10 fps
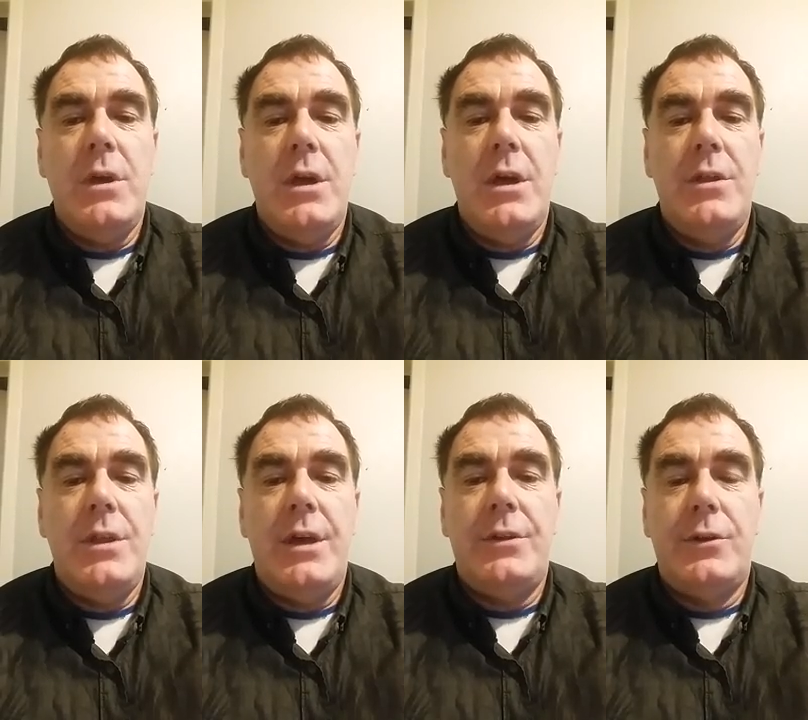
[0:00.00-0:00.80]
And
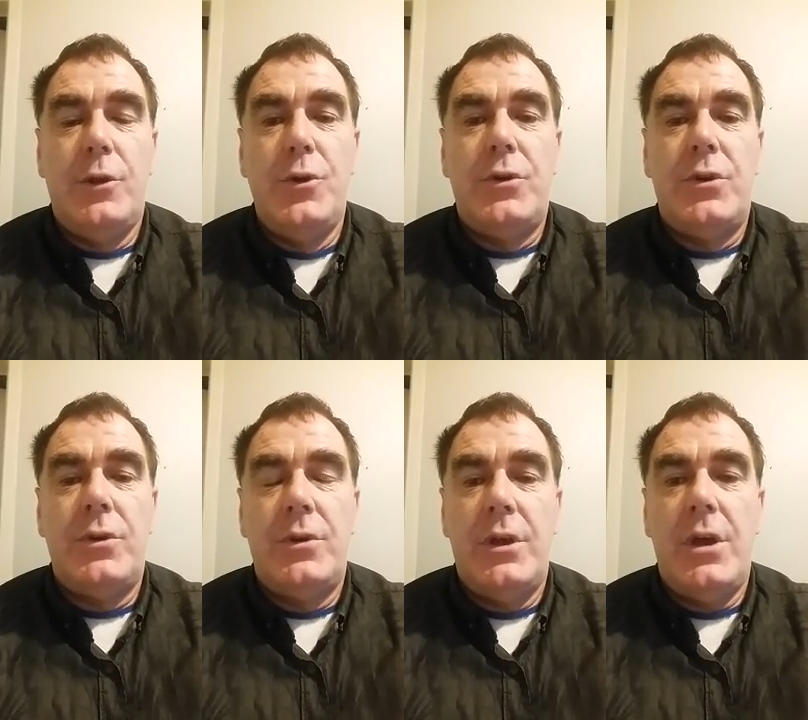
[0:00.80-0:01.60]
that Luke
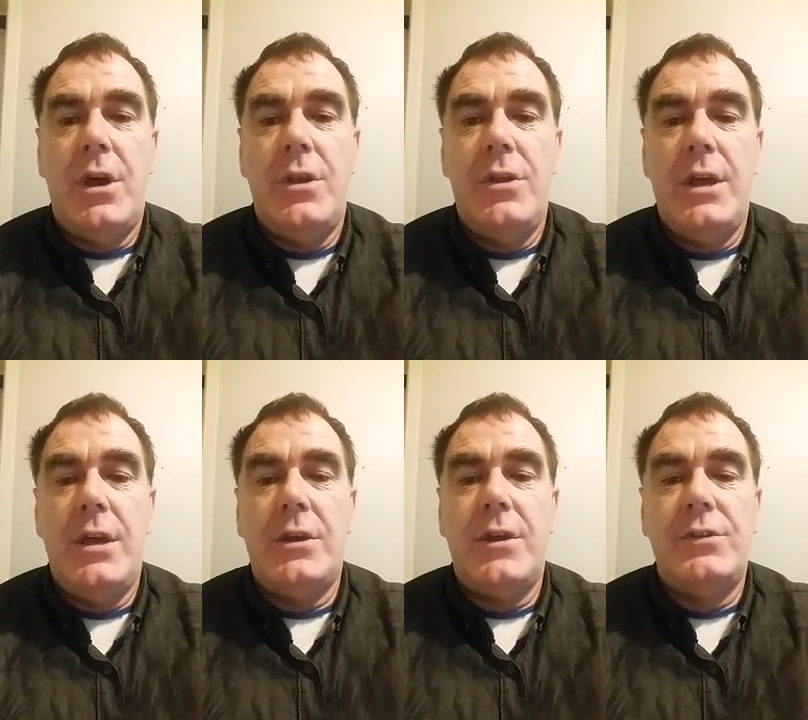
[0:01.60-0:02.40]
in
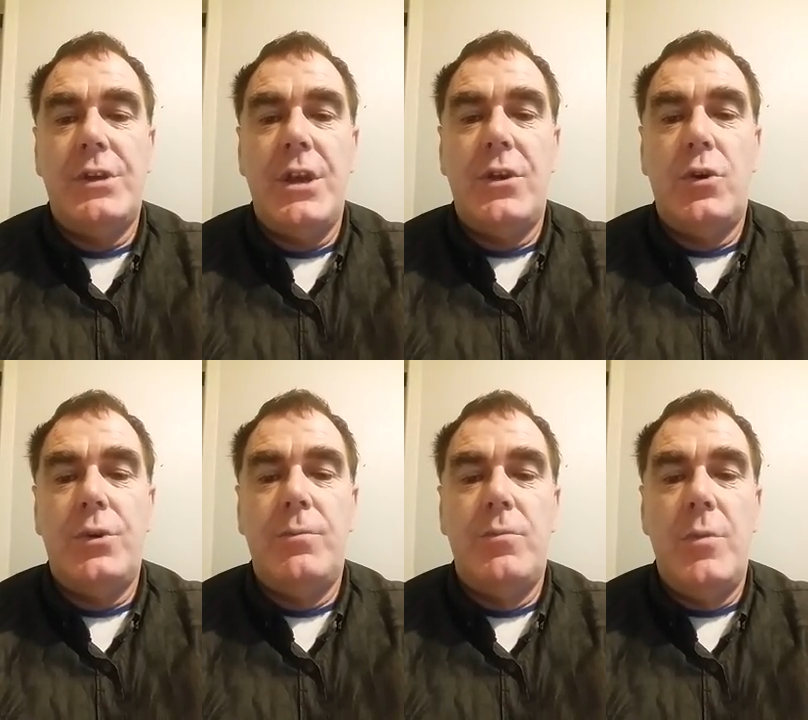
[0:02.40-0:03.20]
there gives a
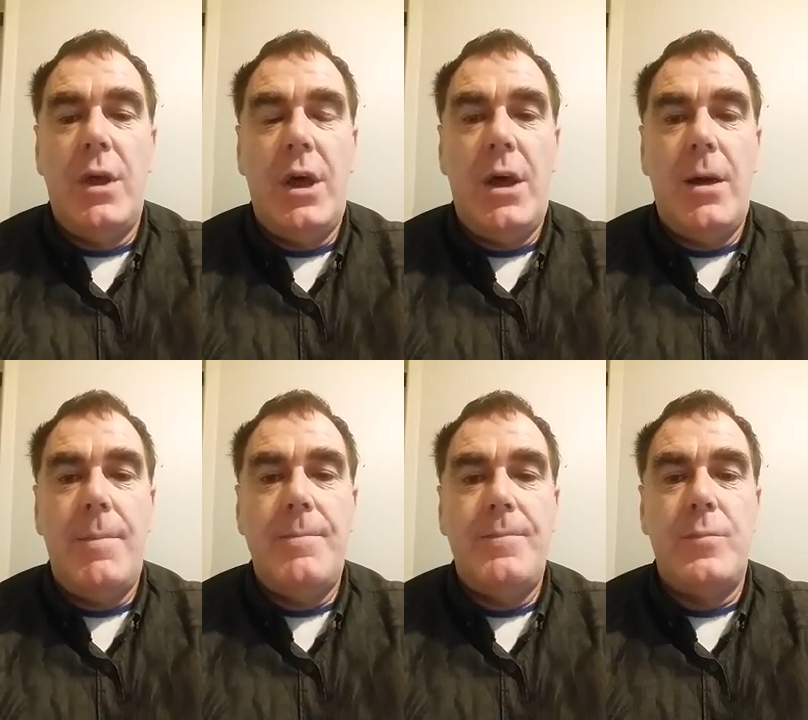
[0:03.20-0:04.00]
good
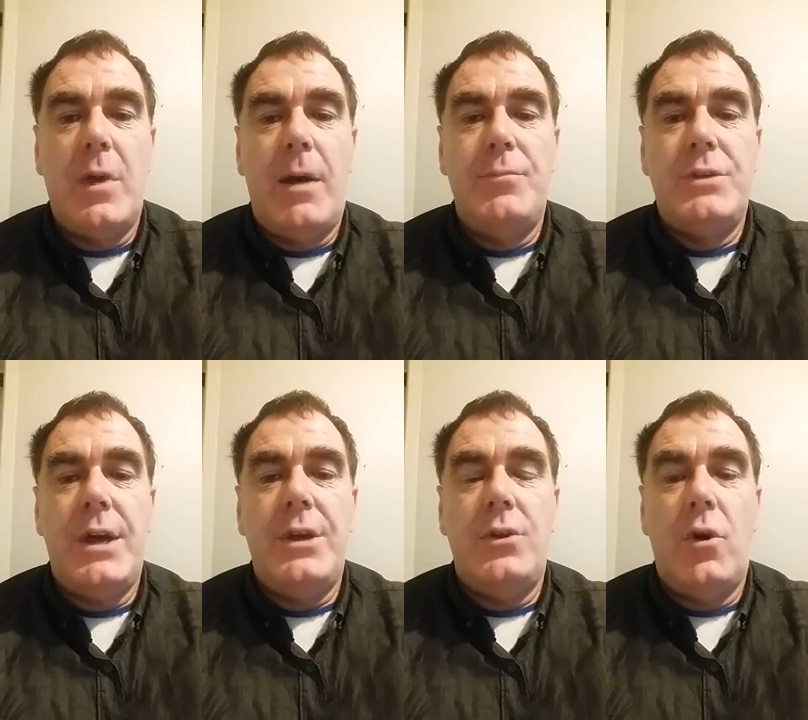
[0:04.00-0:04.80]

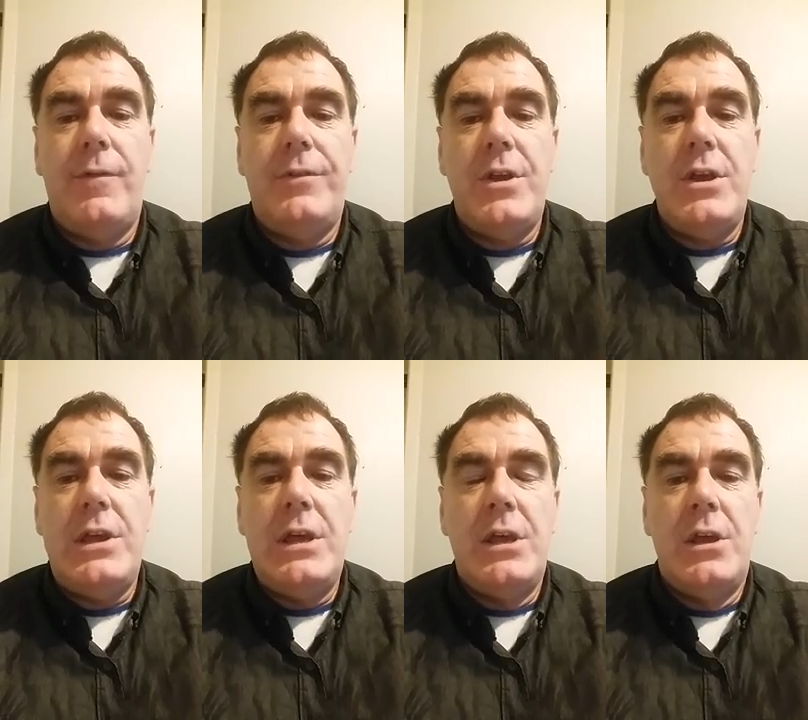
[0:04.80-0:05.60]
update of the
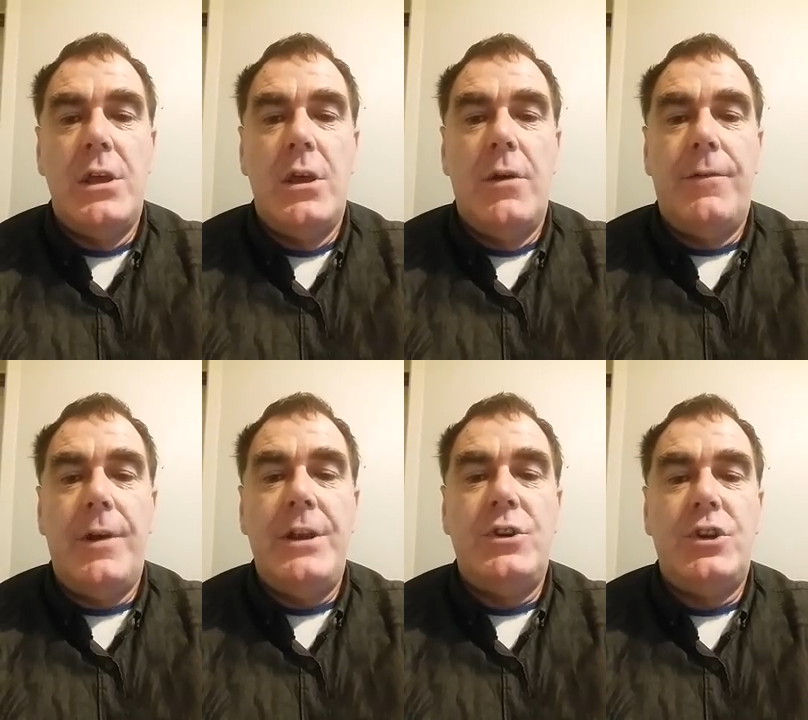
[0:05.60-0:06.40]

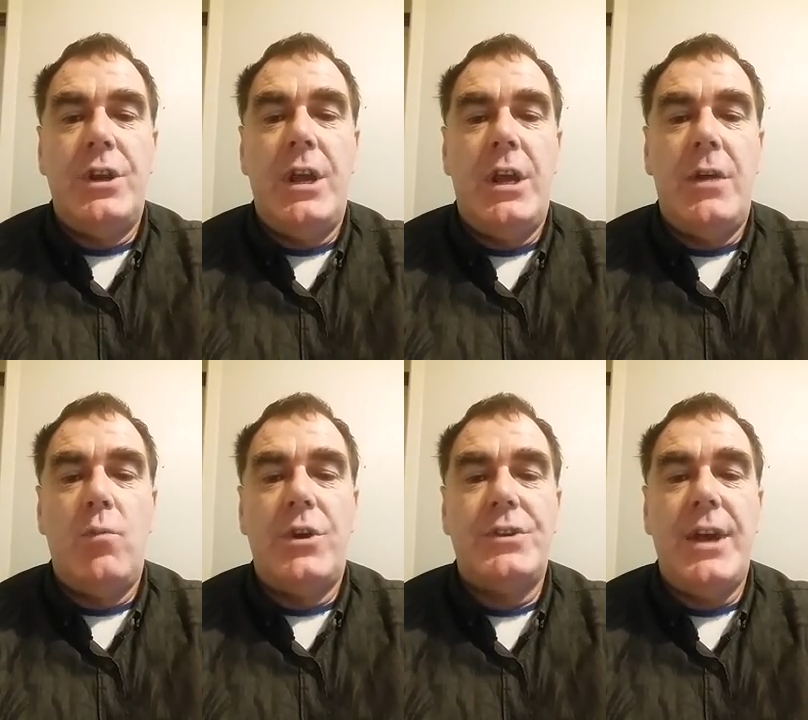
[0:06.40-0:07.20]
French and
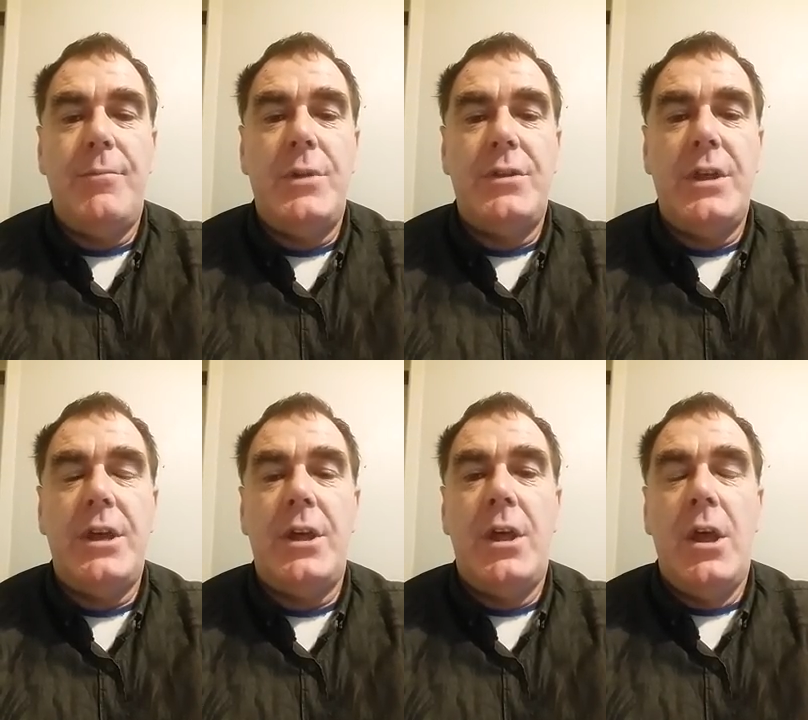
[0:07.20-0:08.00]
what's happening
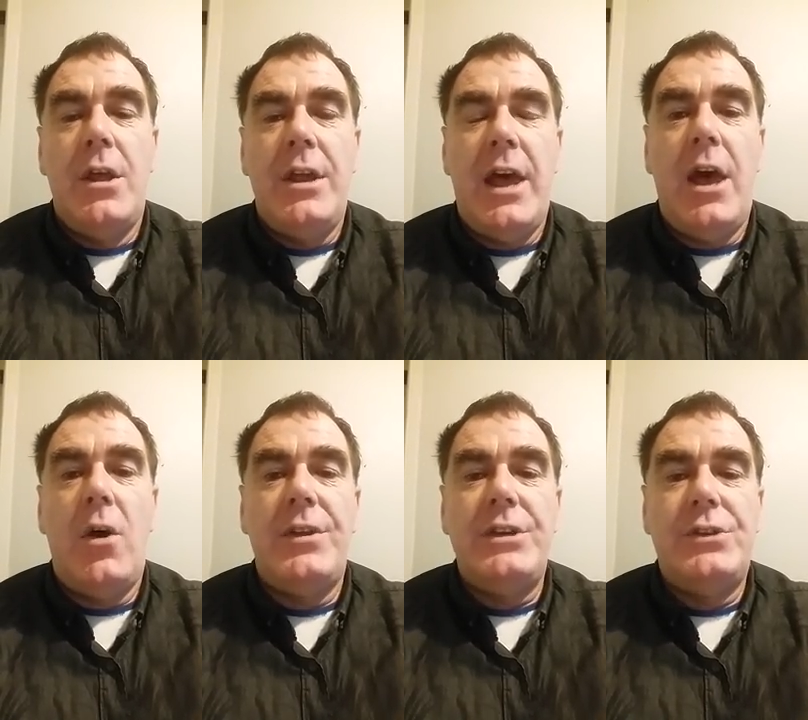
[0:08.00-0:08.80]
there. Now,
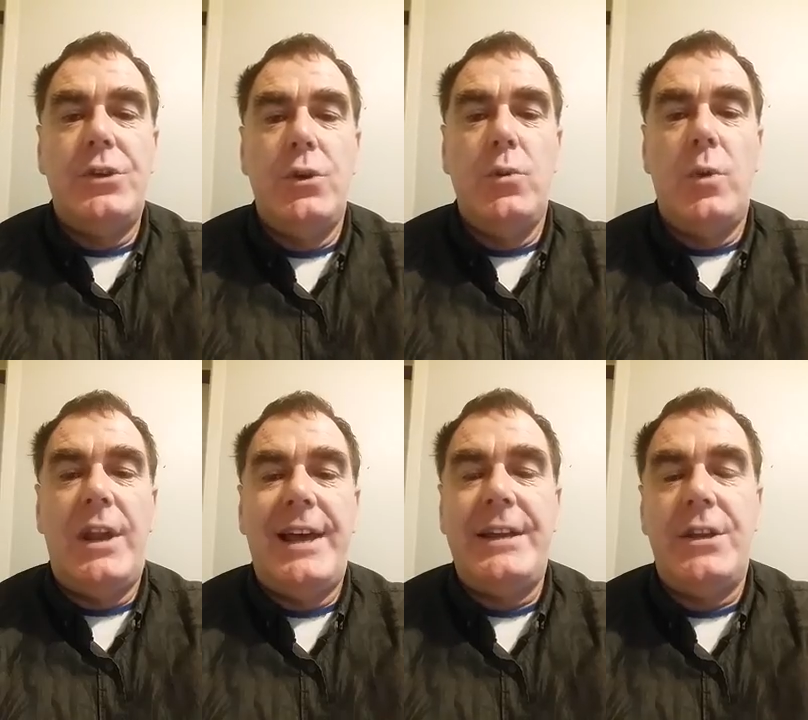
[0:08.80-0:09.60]
how are these two
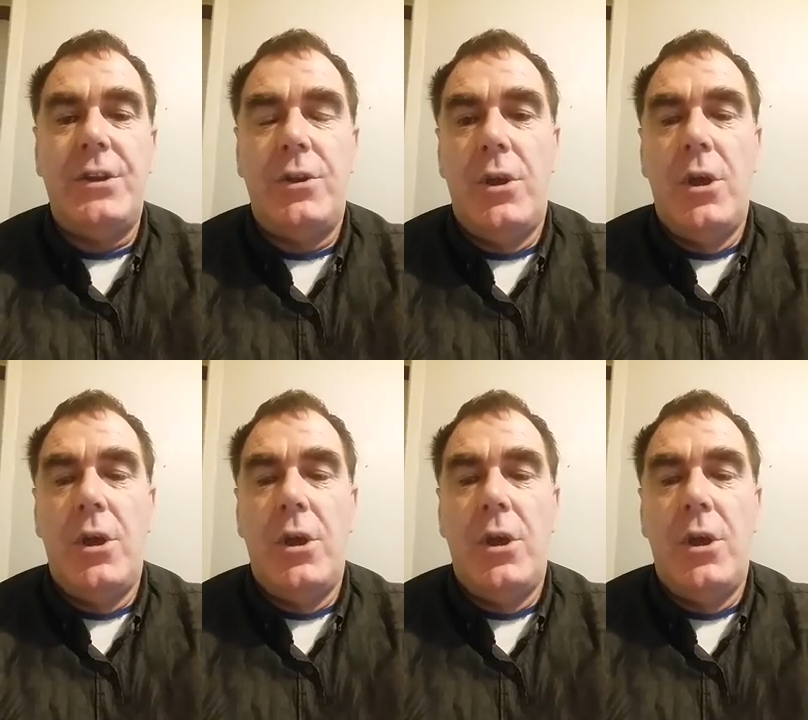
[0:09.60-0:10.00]
related?